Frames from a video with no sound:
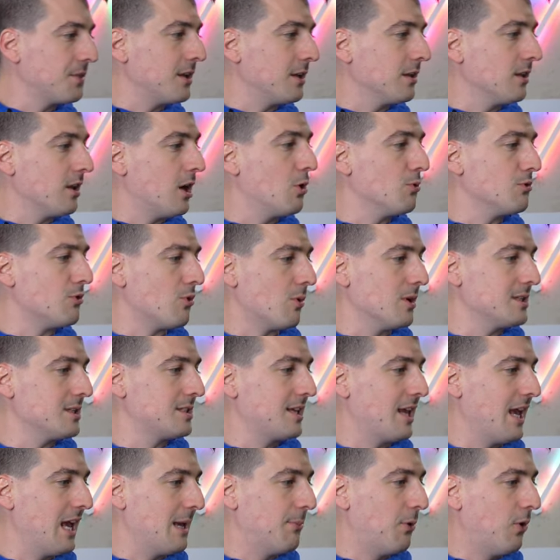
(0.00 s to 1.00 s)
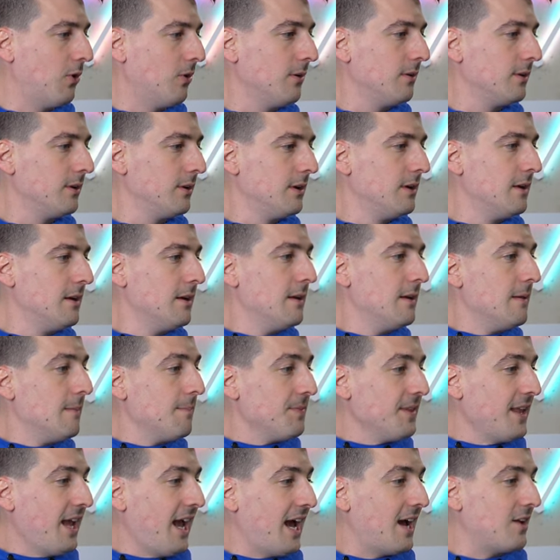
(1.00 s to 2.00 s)
low noise cable,
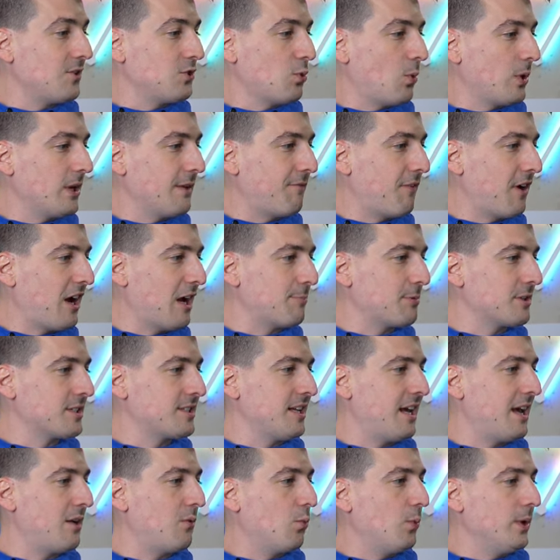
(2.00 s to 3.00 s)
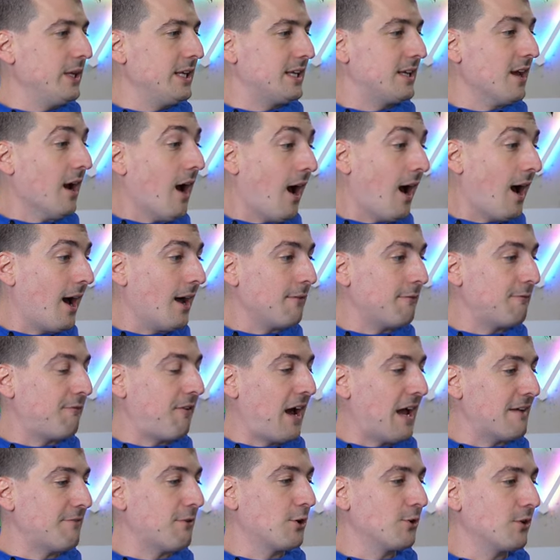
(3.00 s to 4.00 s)
at 25%, we got
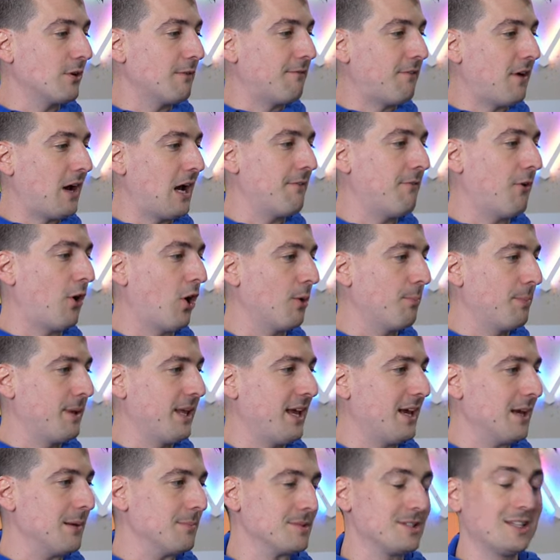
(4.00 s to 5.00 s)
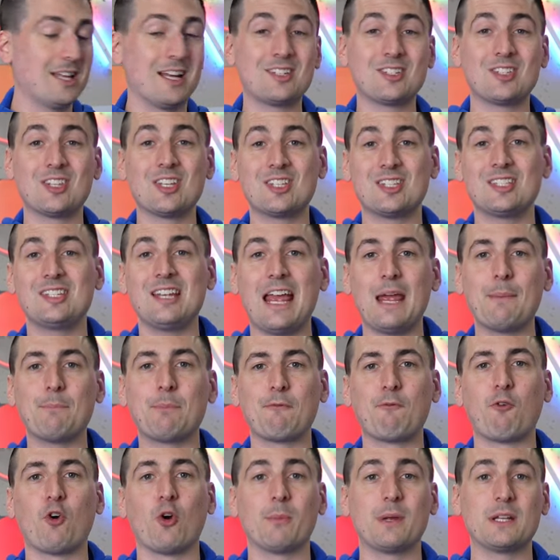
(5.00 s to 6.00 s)
505 RPMs. That's the same
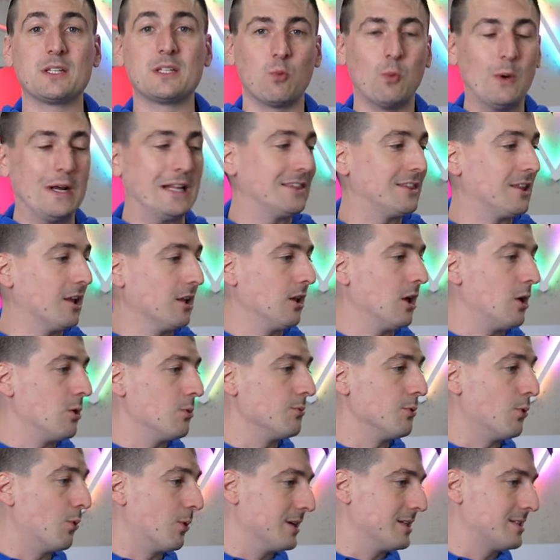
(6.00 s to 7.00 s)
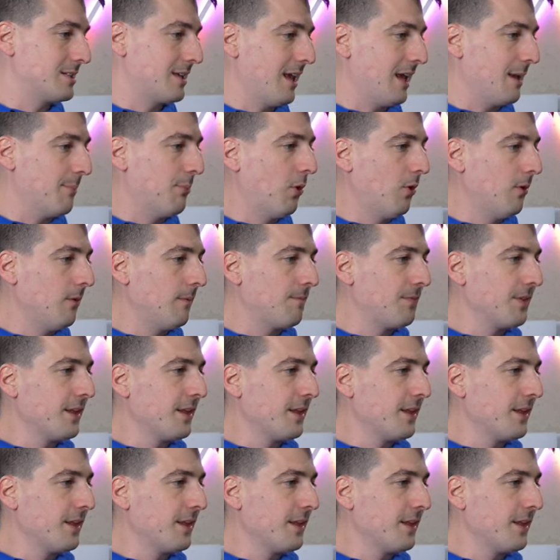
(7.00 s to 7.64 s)
performance with the low noise cable.